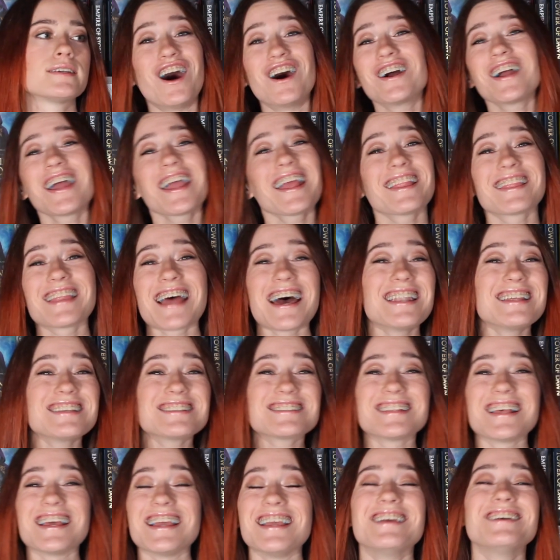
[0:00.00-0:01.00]
Alright, that
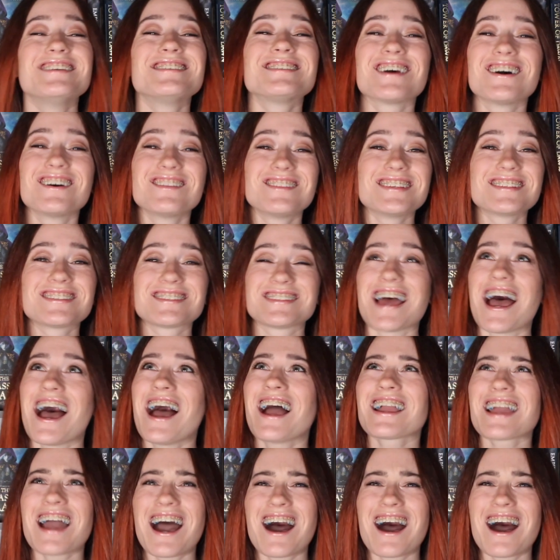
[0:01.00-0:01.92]
is the end of this tag.